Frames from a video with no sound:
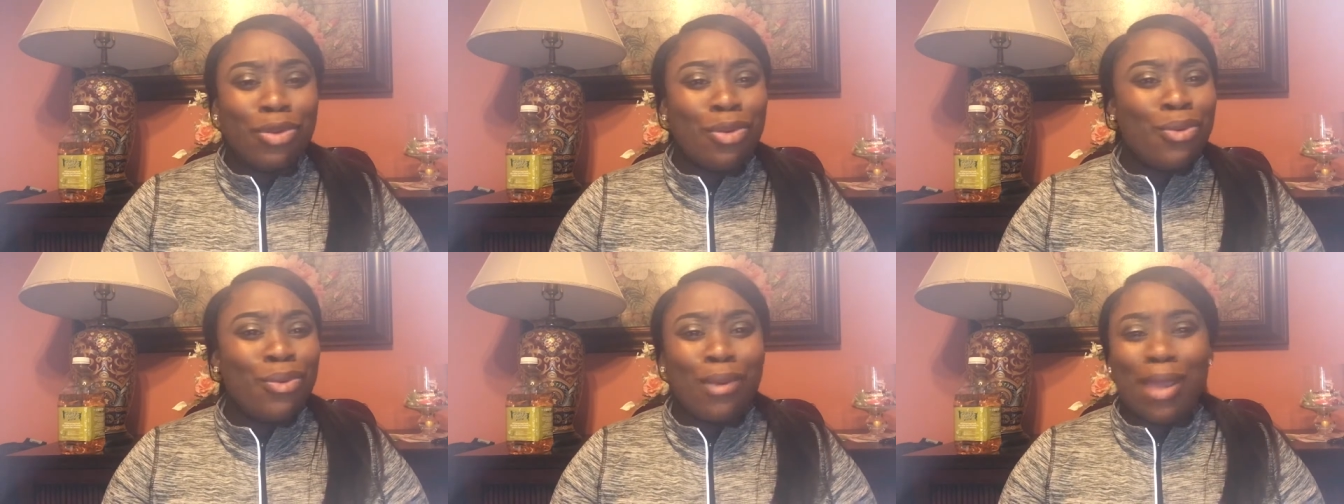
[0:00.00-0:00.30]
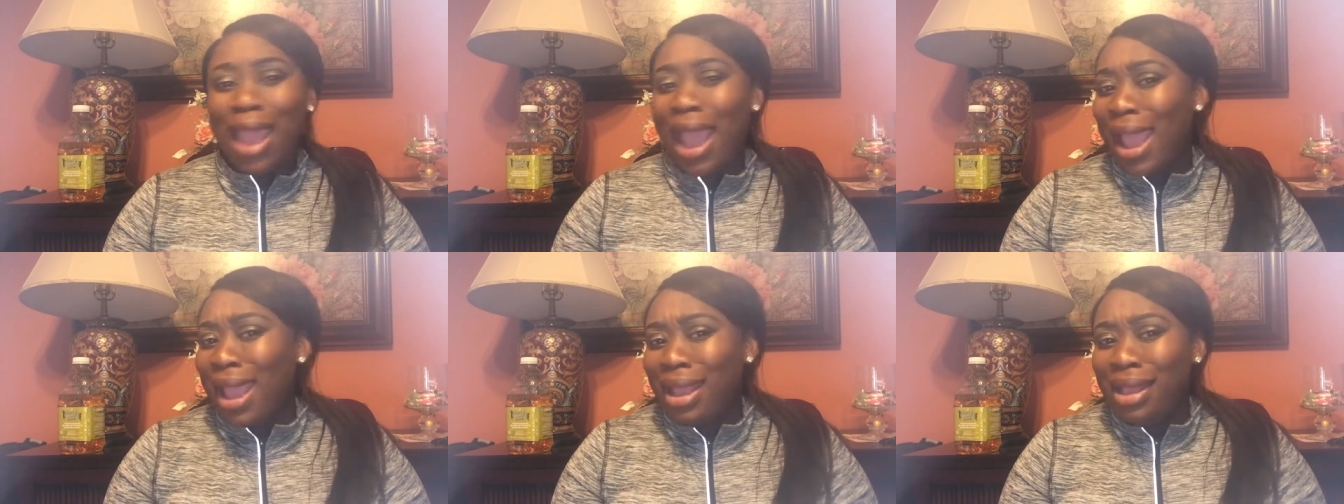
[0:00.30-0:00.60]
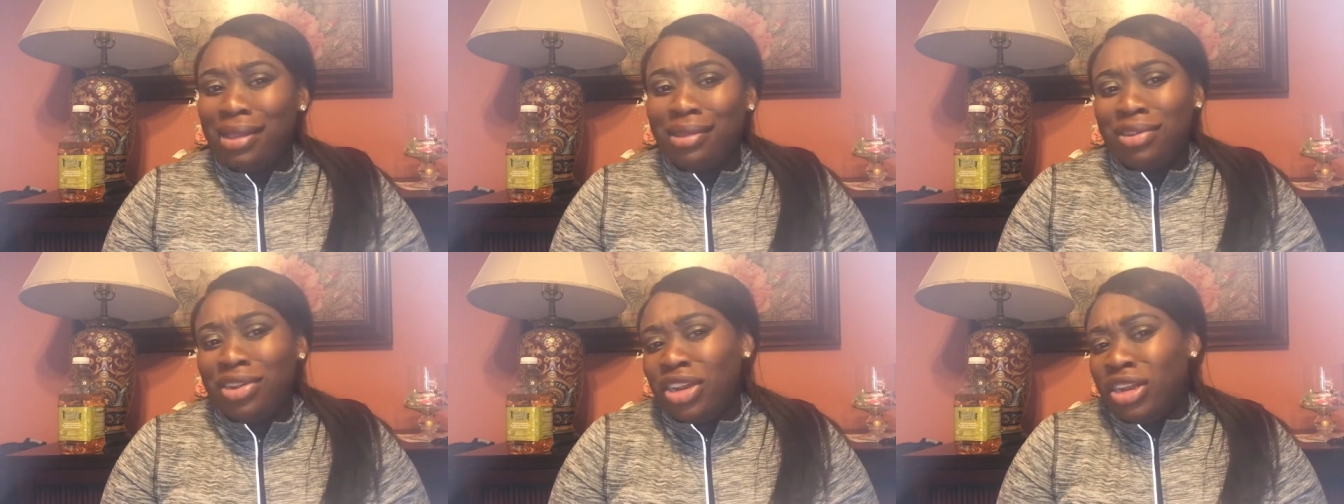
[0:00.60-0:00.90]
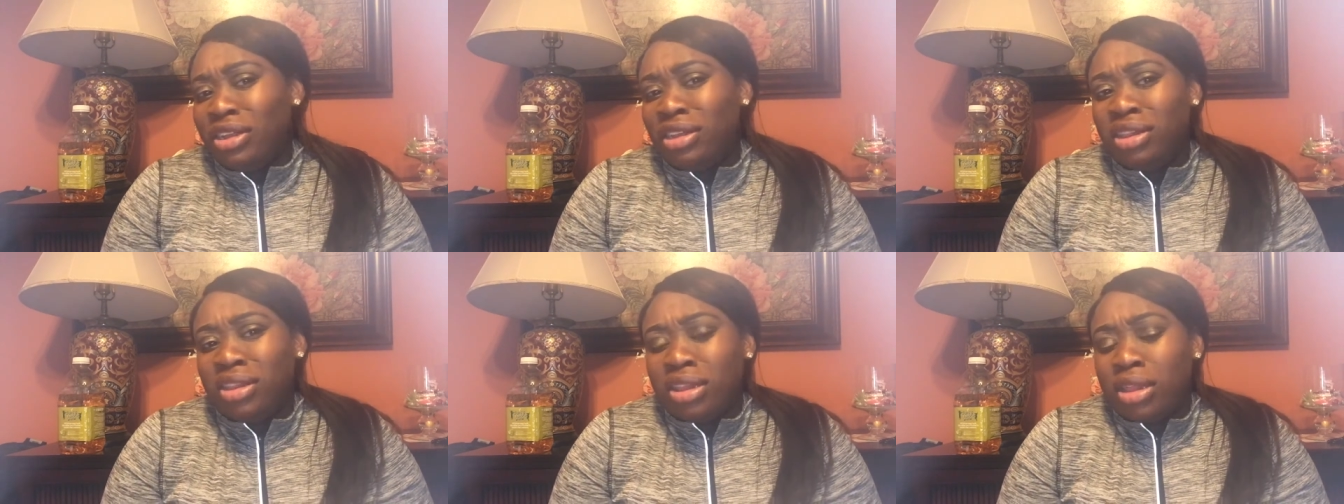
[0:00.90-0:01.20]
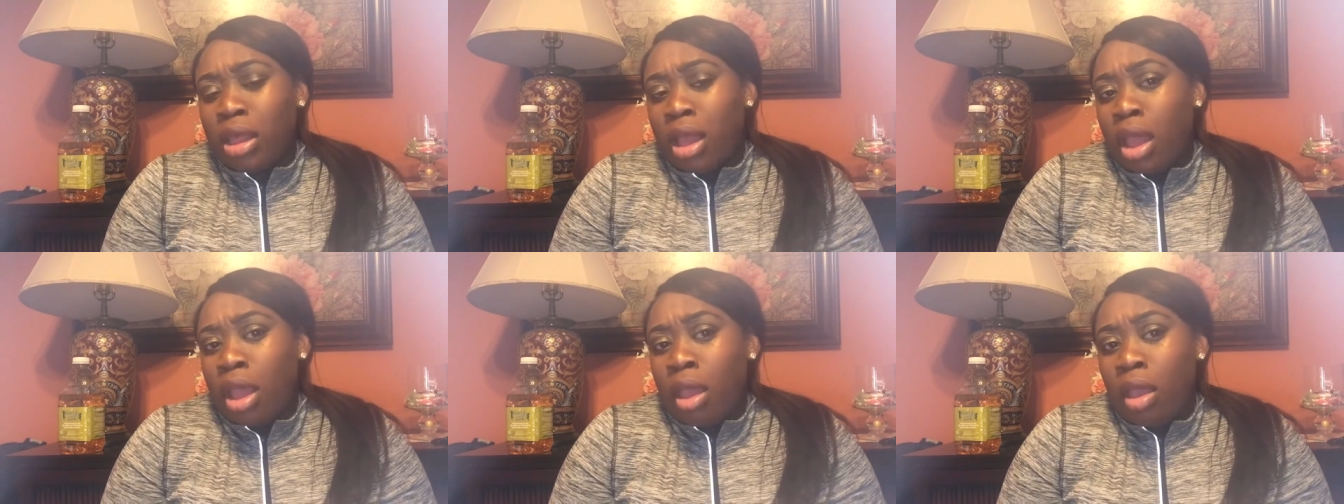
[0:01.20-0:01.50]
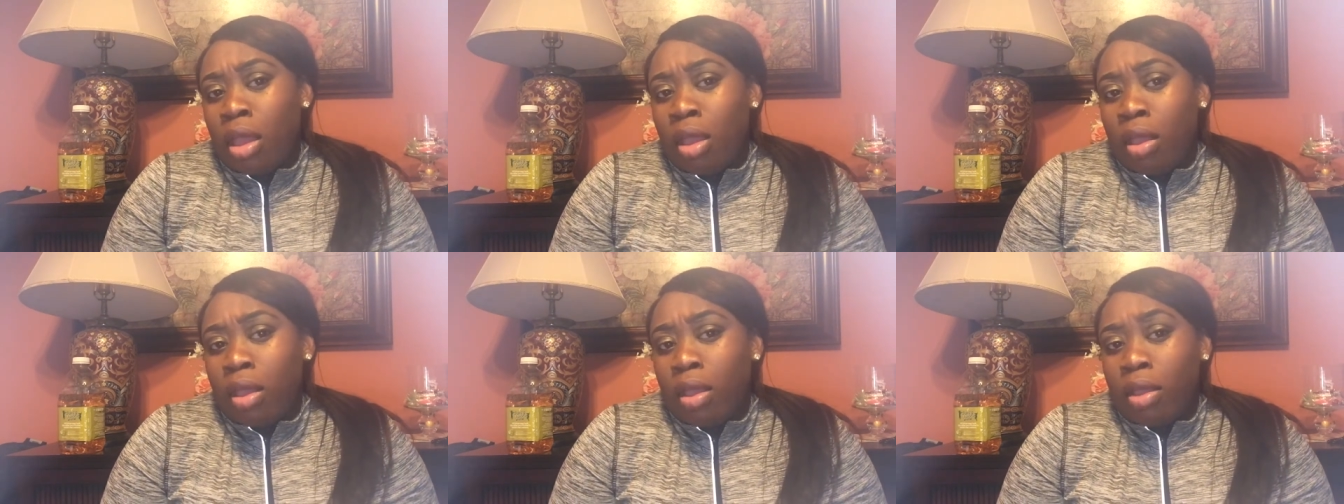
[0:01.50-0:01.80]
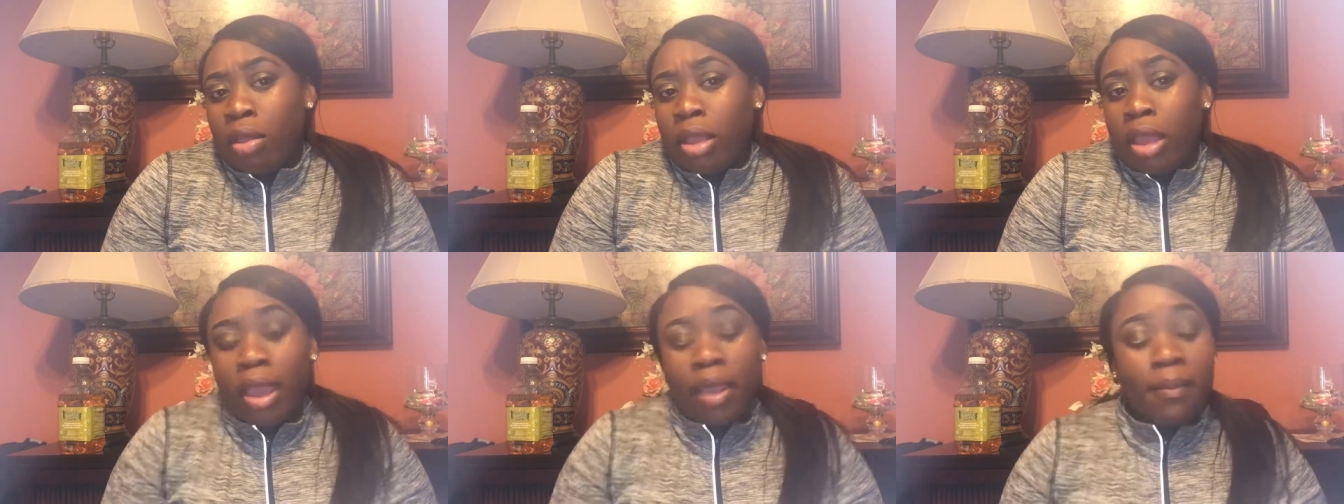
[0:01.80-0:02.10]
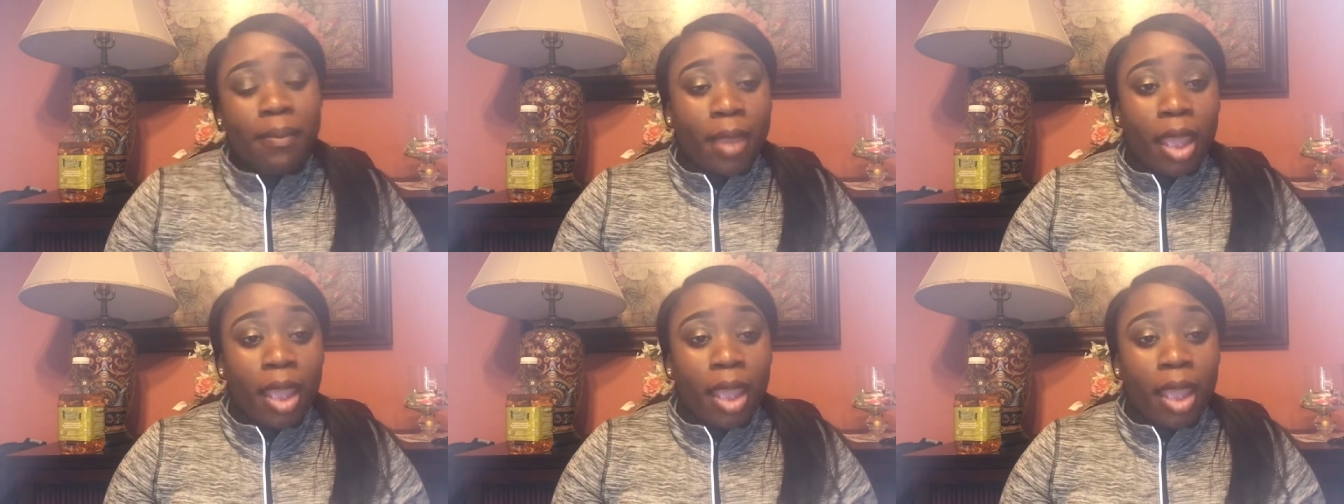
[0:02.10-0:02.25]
You can't just get